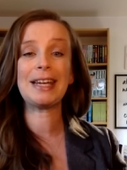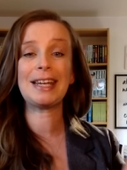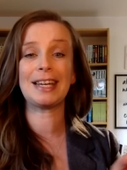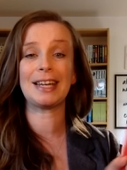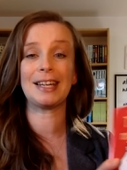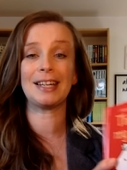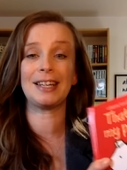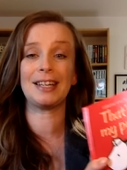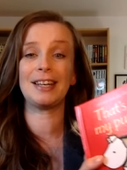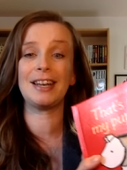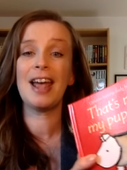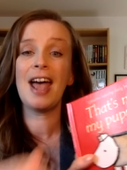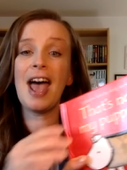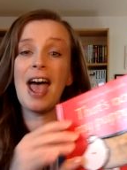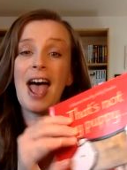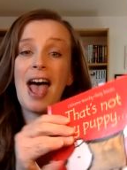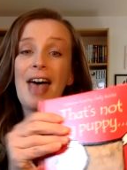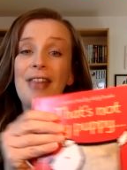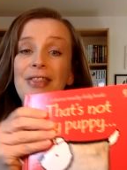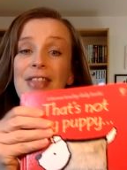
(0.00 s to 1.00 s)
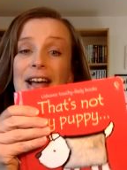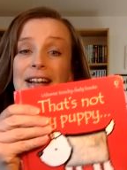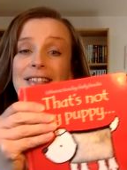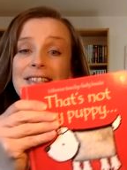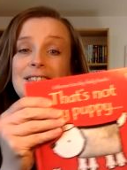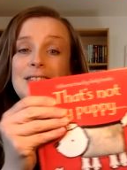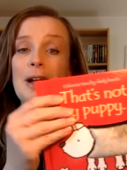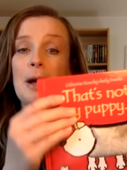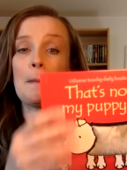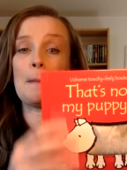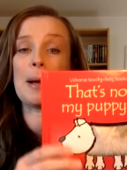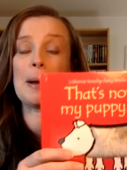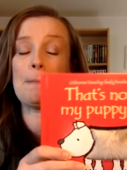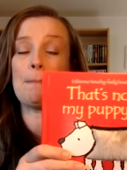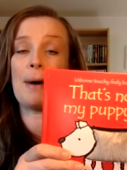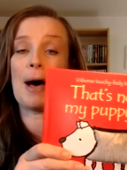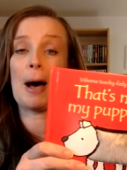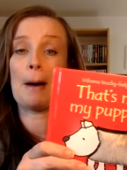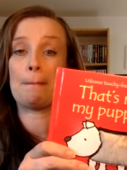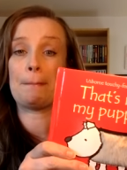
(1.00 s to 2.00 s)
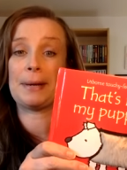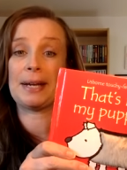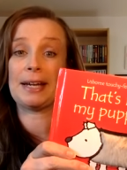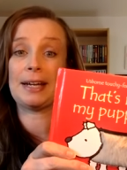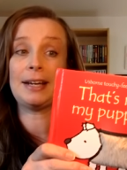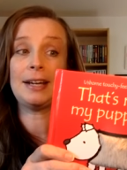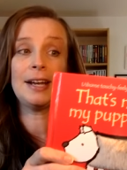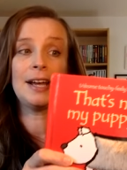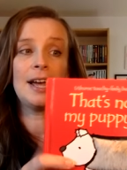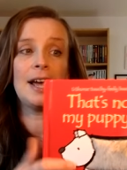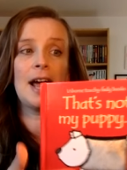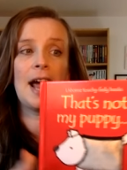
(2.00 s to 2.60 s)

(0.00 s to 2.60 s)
kitten and that's not my puppy